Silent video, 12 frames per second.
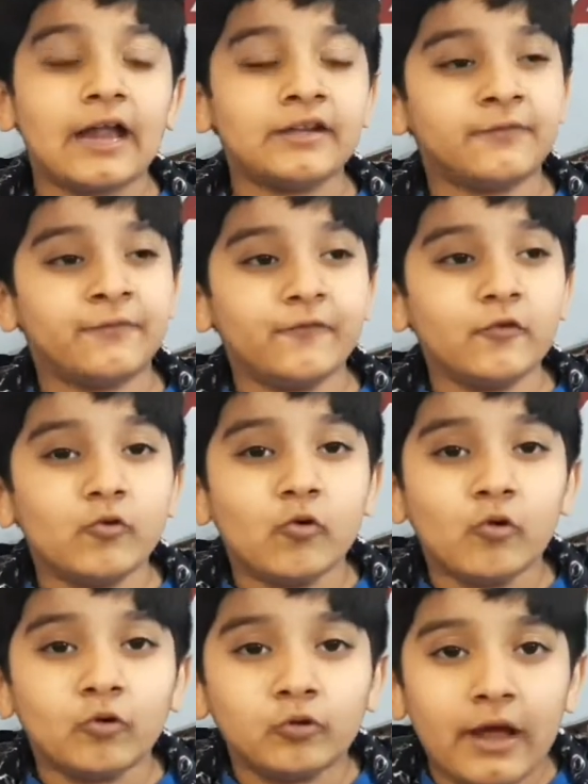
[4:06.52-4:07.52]
And if
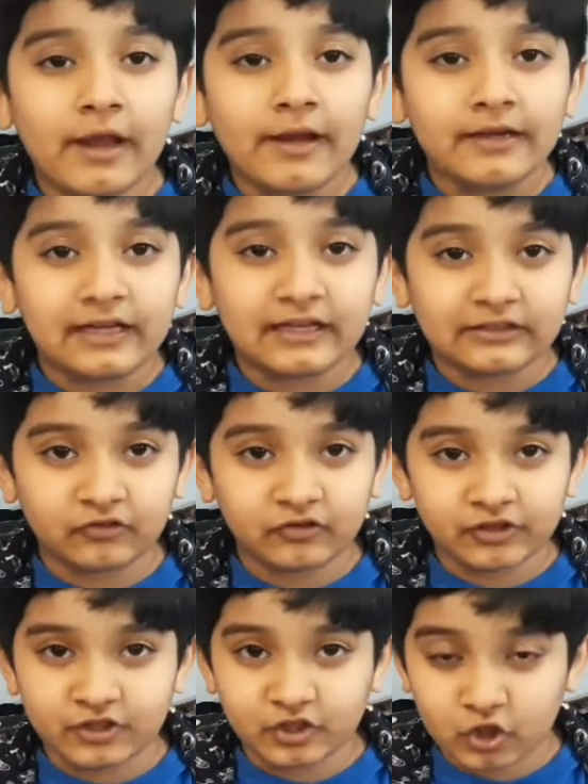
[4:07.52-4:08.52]
you go to an
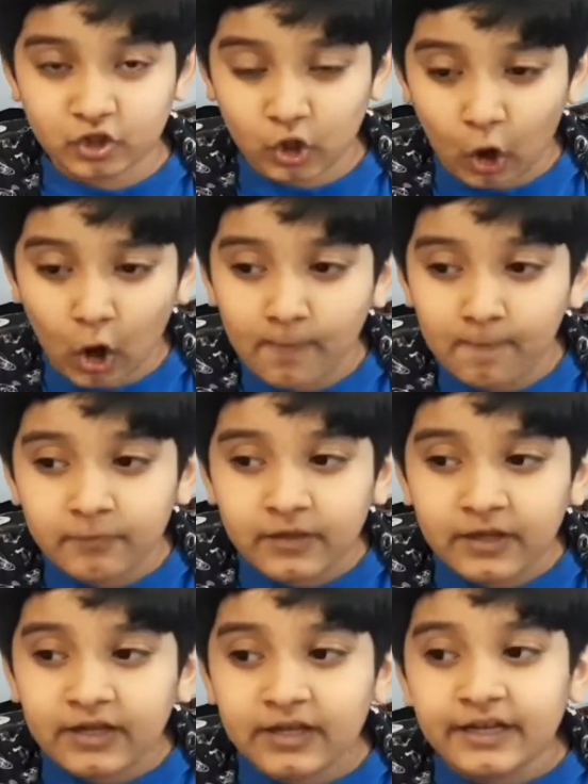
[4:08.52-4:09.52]
electric
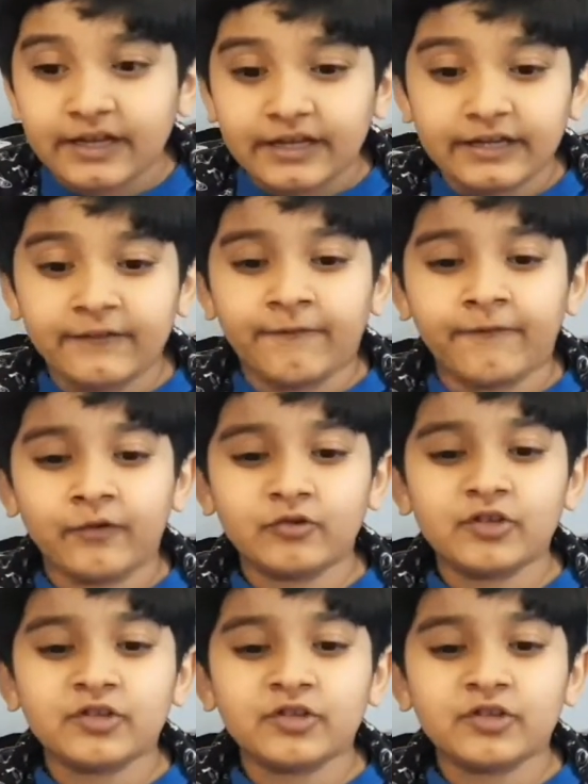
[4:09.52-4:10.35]
shop, if